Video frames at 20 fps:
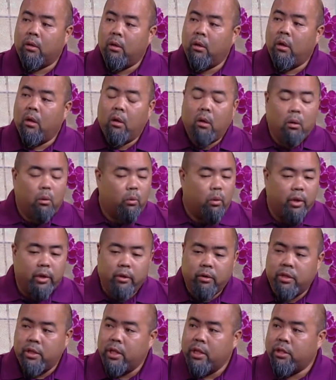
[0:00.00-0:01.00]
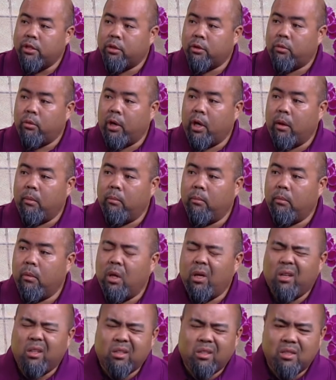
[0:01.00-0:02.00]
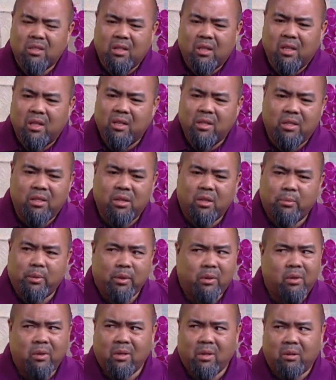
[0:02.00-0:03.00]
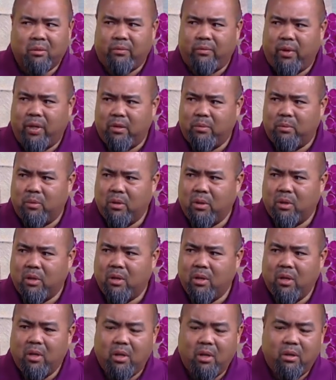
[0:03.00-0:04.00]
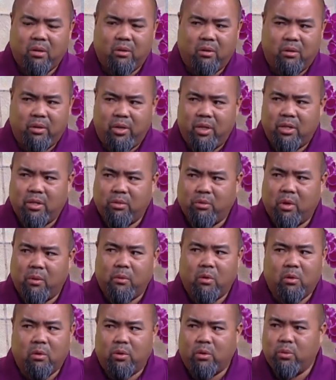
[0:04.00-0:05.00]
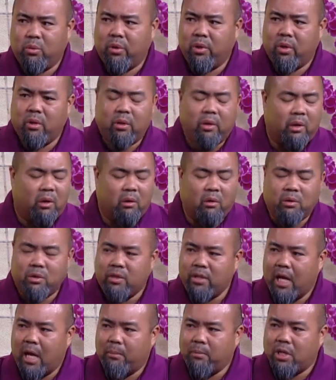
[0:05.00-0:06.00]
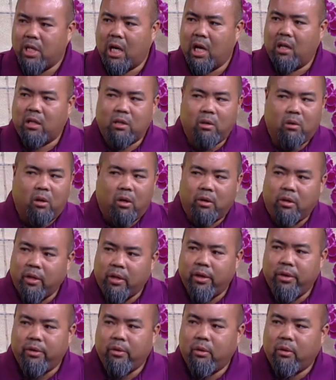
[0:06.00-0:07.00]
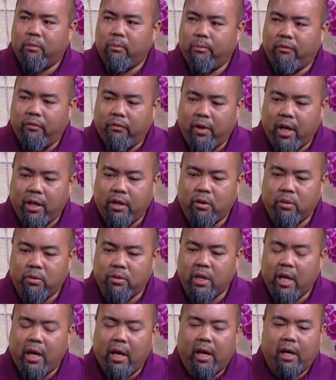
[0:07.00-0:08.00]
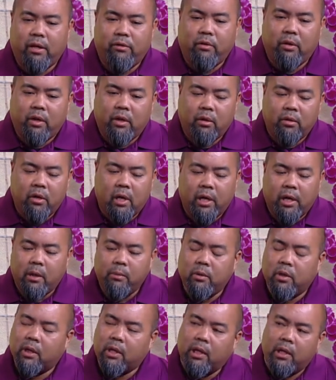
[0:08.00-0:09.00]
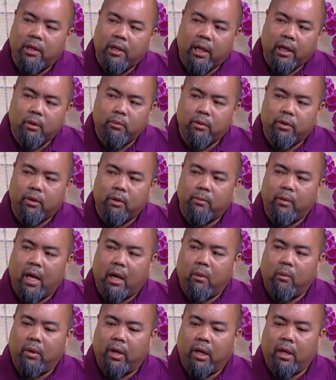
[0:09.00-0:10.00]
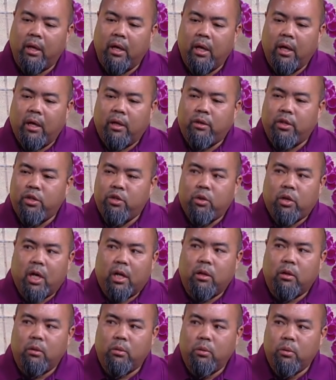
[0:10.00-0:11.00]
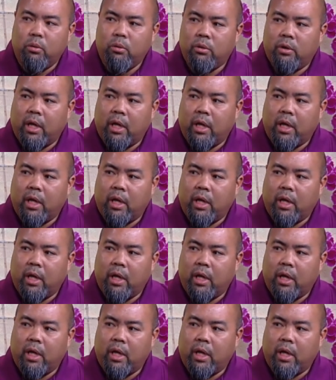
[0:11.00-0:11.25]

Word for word: mm. whether it's Instagram, because a lot of these young people, they're not on Facebook. They're on Instagram, they're on Twitter, they're on Snapchat, they're on other venues. And if you, you're not able to connect with them that way, then you kind of lose